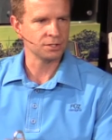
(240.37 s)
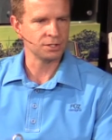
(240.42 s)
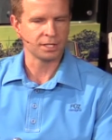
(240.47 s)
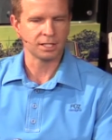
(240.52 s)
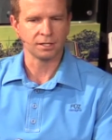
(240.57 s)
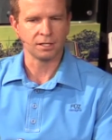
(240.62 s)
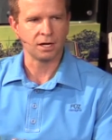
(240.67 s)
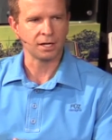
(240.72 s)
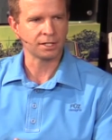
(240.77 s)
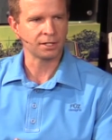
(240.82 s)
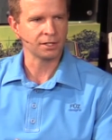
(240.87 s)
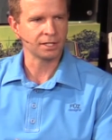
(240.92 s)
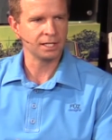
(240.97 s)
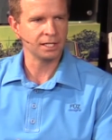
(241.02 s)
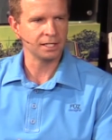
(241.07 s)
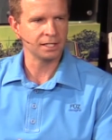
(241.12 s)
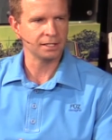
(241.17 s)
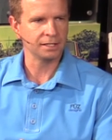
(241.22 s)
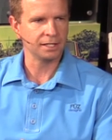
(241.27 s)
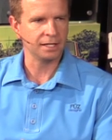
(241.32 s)
so you can lock your
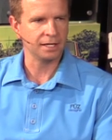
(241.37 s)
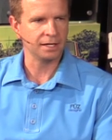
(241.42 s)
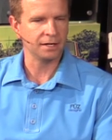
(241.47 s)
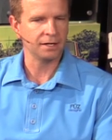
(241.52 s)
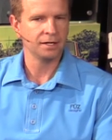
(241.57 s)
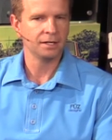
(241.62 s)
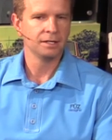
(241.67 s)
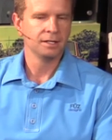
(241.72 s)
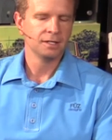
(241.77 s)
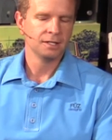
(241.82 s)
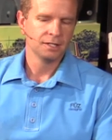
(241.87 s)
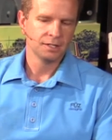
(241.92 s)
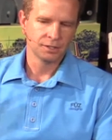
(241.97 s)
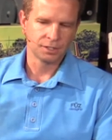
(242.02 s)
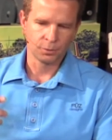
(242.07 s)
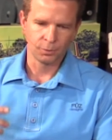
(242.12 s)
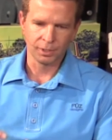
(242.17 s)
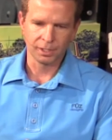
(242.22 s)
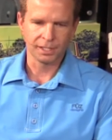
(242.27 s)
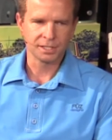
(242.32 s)
key in there.
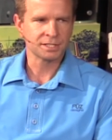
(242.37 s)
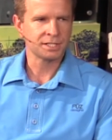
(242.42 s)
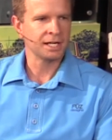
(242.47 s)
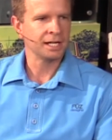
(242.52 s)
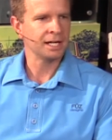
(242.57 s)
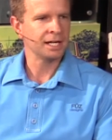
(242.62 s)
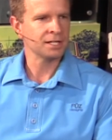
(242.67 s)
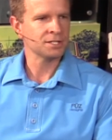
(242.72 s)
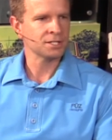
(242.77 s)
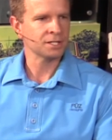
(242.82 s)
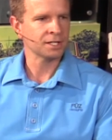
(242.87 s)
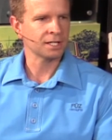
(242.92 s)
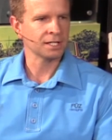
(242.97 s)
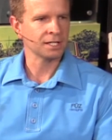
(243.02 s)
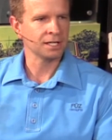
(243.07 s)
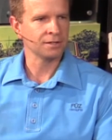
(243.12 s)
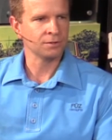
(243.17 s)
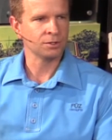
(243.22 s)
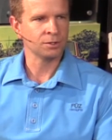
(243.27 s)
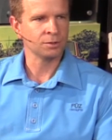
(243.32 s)
The real estate agent
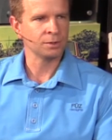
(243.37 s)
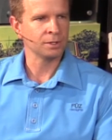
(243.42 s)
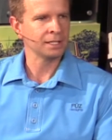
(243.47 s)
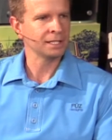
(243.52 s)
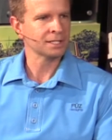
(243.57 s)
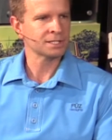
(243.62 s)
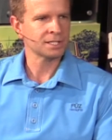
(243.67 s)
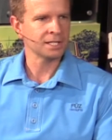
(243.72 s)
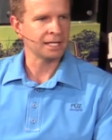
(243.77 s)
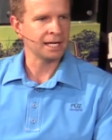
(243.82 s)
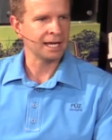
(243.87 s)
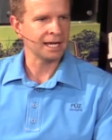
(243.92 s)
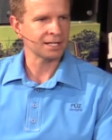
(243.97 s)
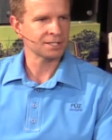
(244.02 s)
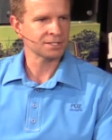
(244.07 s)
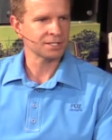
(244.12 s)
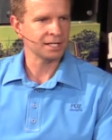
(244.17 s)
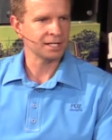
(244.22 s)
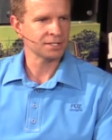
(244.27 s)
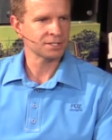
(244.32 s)
can give you instant oh,
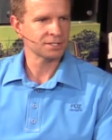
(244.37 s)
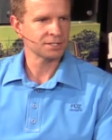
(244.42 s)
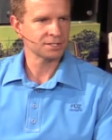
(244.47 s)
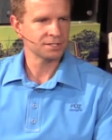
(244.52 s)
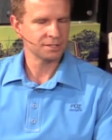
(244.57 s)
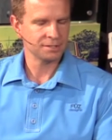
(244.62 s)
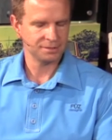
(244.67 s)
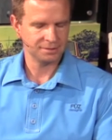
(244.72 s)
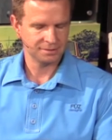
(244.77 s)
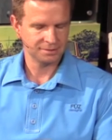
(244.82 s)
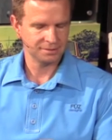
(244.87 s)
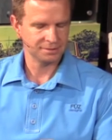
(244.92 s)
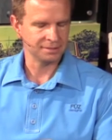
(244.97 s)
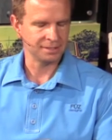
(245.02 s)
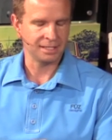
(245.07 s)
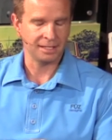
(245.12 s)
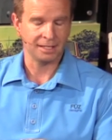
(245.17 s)
that's access. That's a great idea.